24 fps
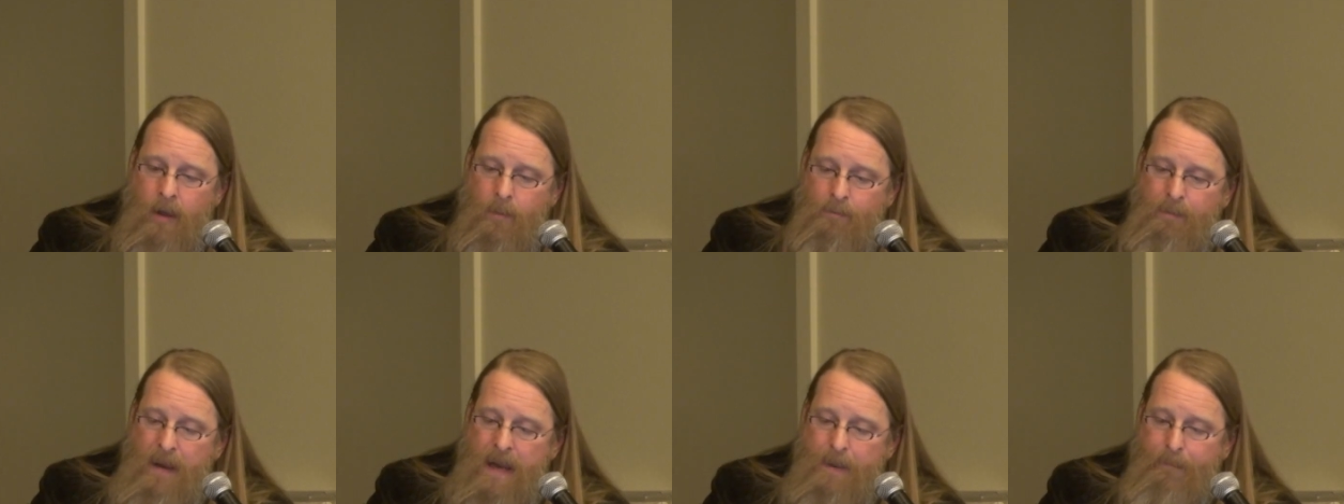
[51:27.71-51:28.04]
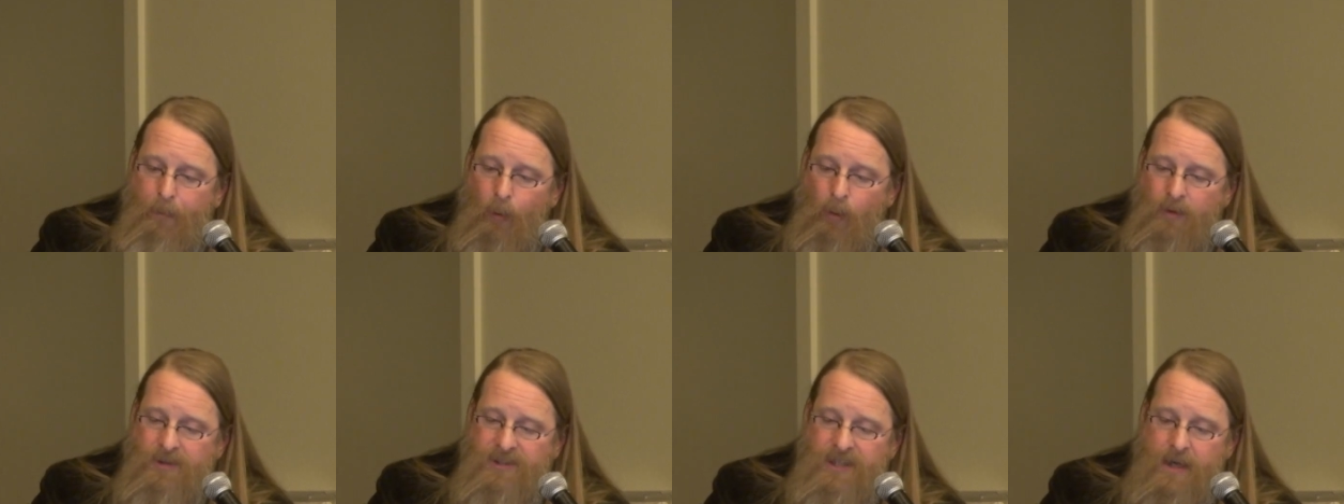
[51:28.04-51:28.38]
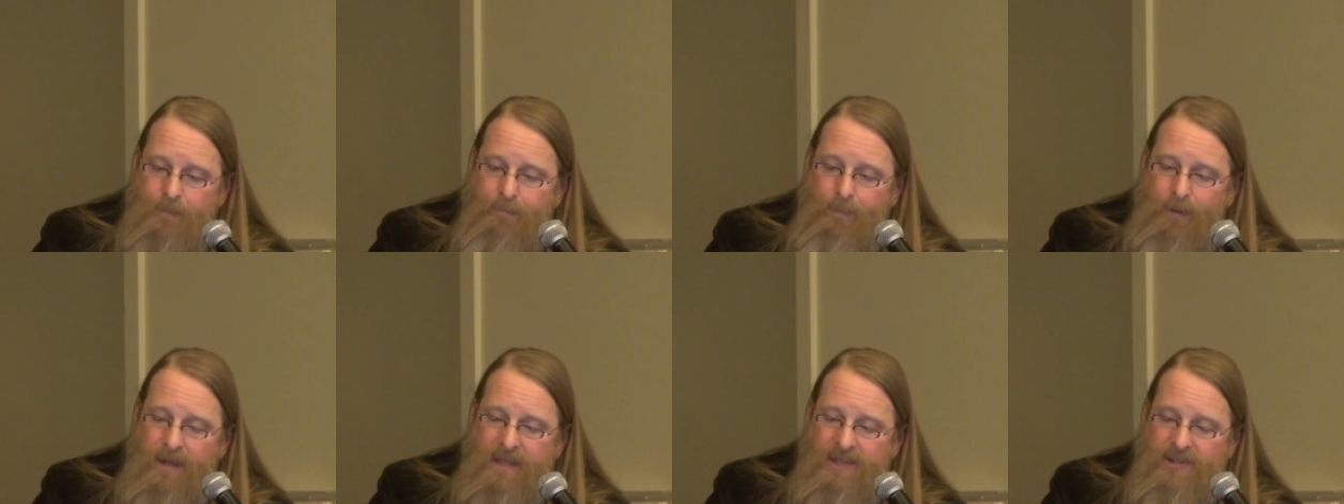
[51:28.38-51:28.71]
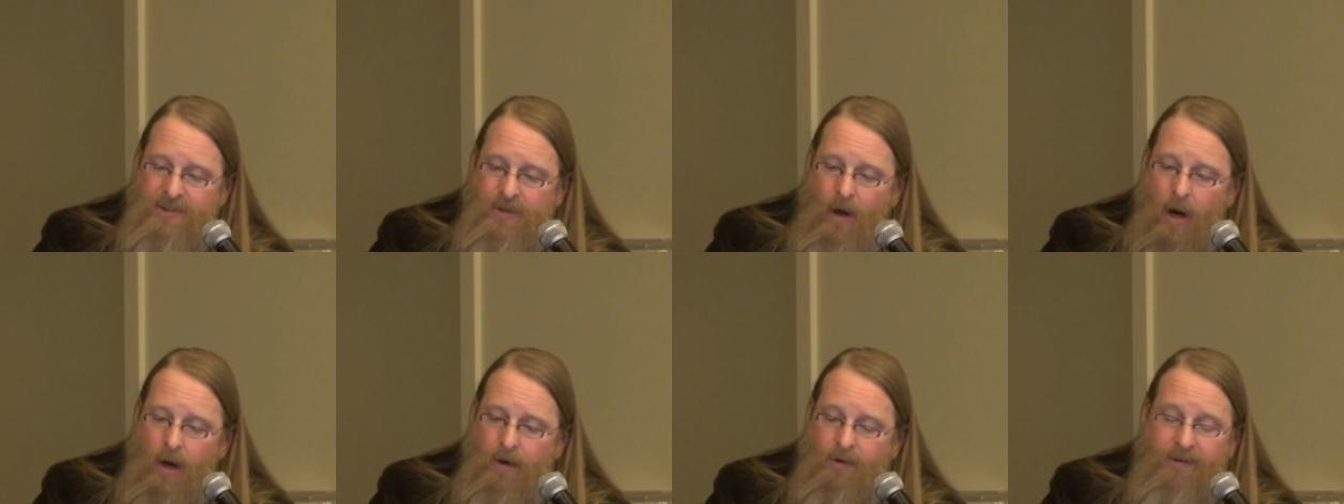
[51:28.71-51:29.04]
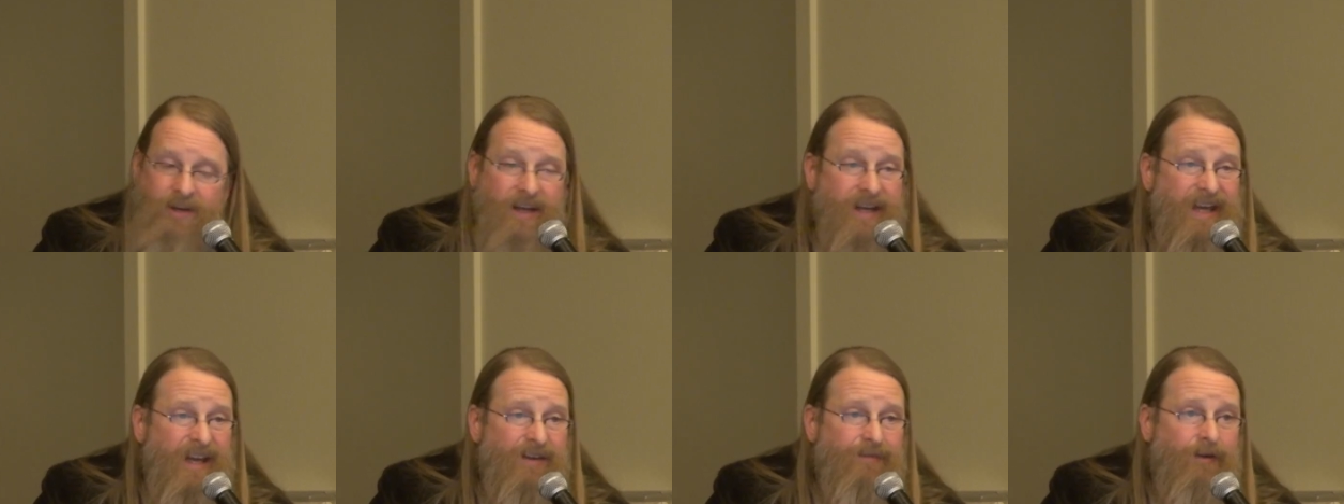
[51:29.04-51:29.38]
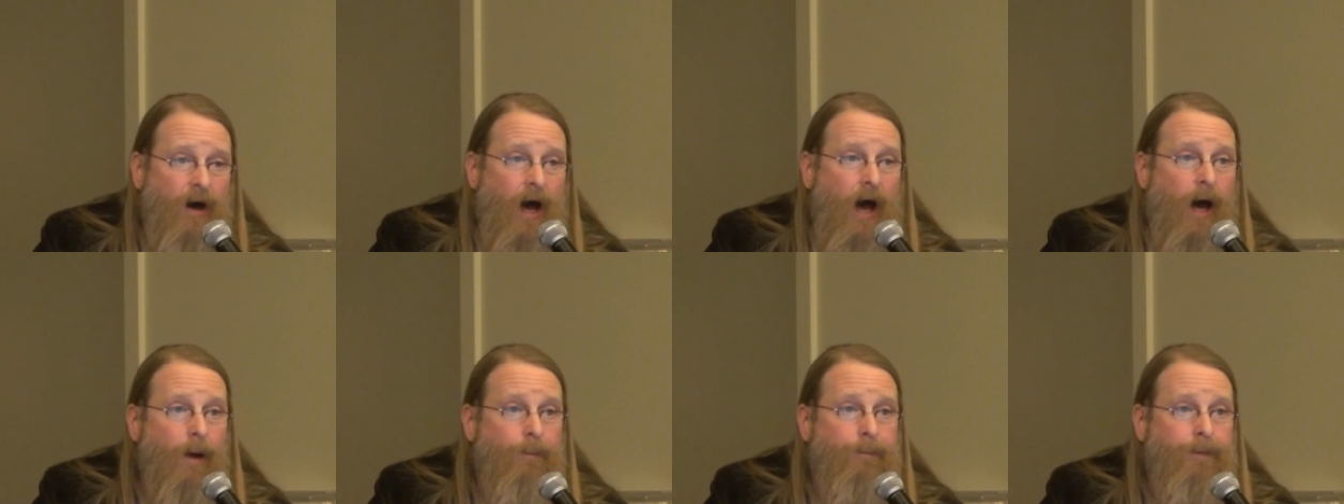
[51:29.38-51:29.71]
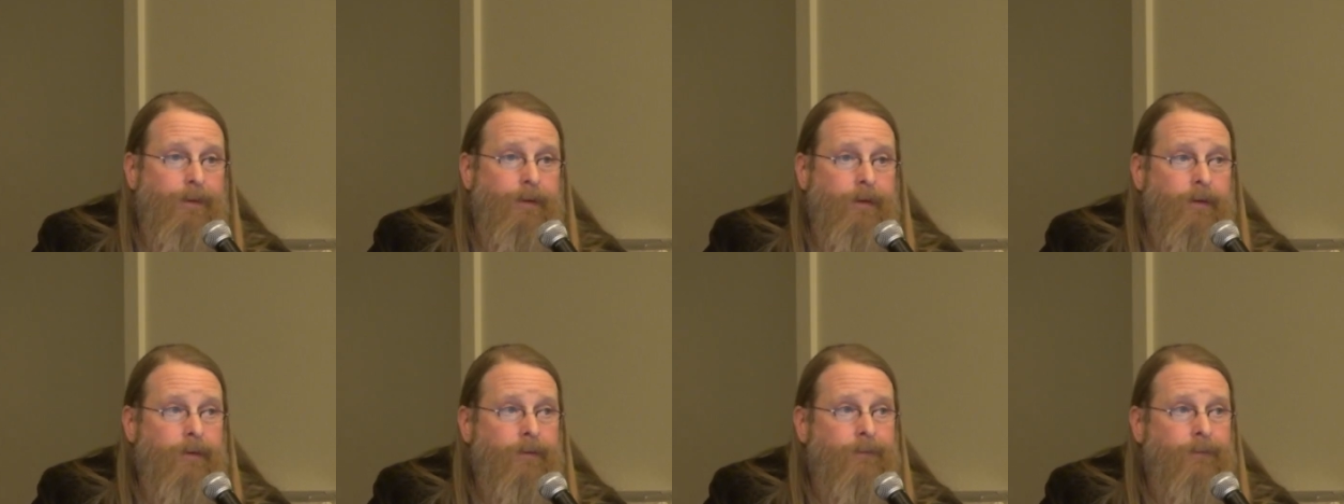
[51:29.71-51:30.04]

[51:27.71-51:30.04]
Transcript: people simply start to give up.